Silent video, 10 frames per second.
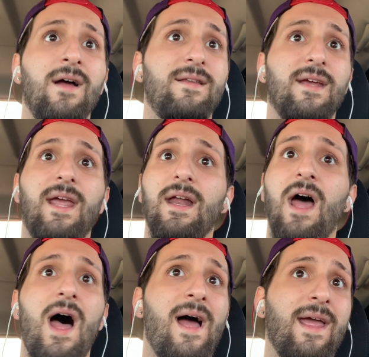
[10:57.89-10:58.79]
to get
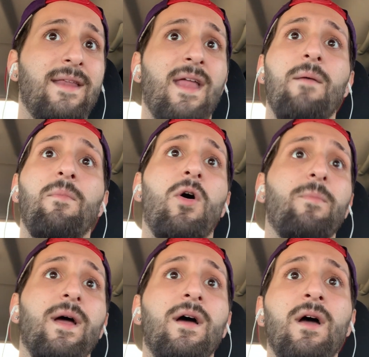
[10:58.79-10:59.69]
high in that
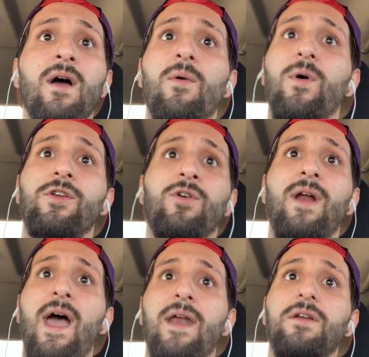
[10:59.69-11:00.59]
moment. When you're an
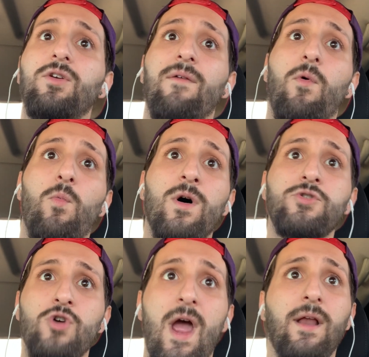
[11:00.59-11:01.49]
addict, you have a
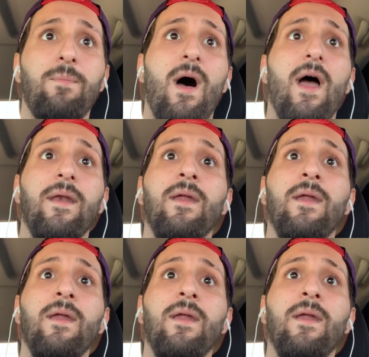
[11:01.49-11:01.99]
one-track mind,